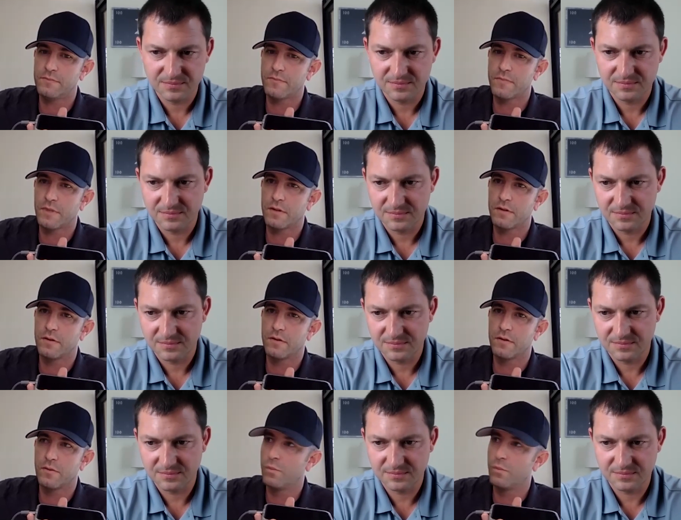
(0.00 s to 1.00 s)
Speaker 1: so.
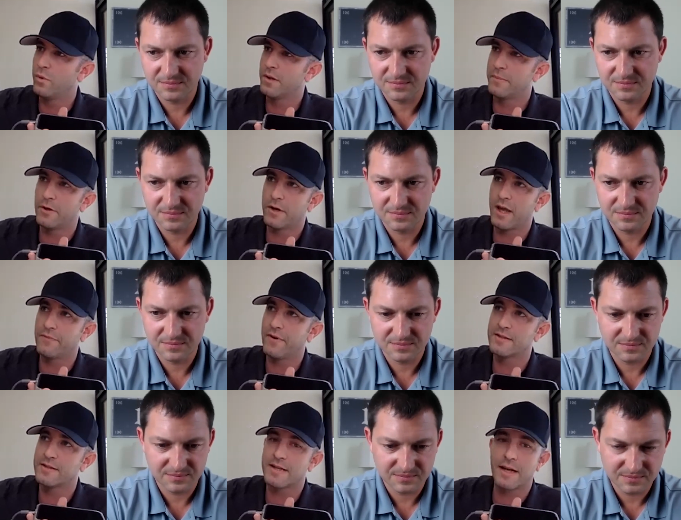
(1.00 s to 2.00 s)
Would it be okay if
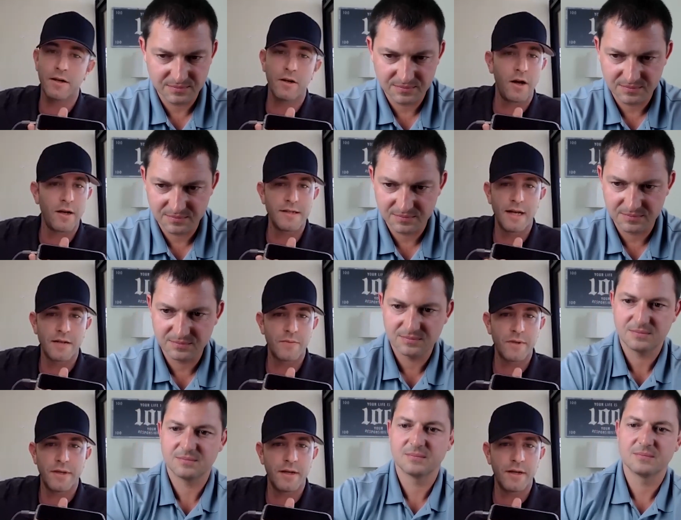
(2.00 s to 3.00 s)
I stayed in contact
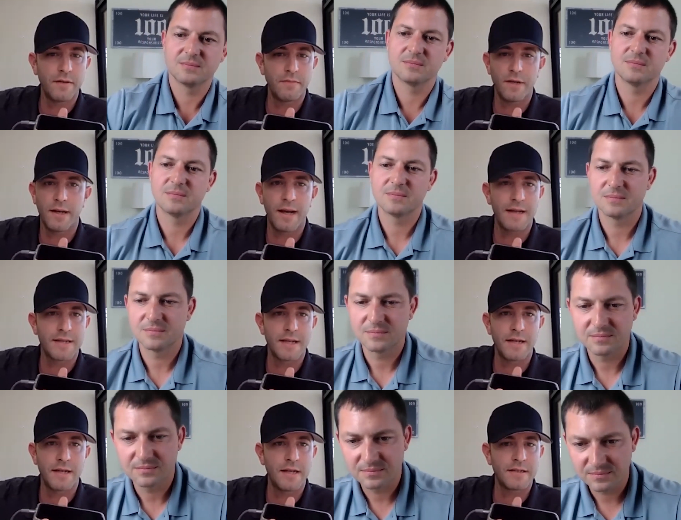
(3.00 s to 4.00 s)
with you in case that
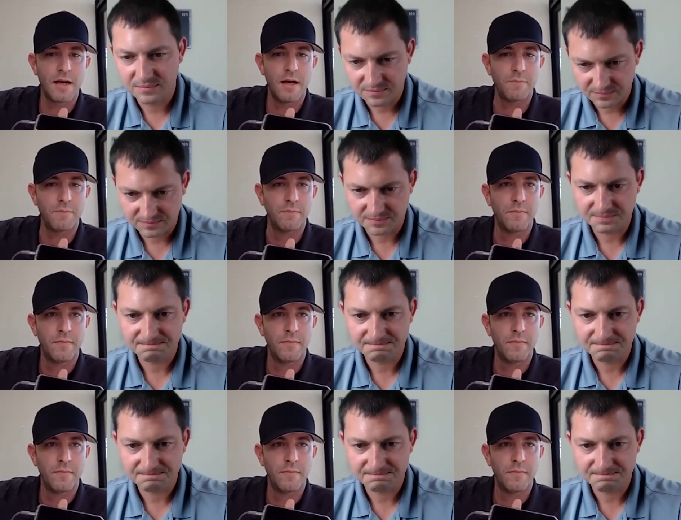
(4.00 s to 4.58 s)
day does come?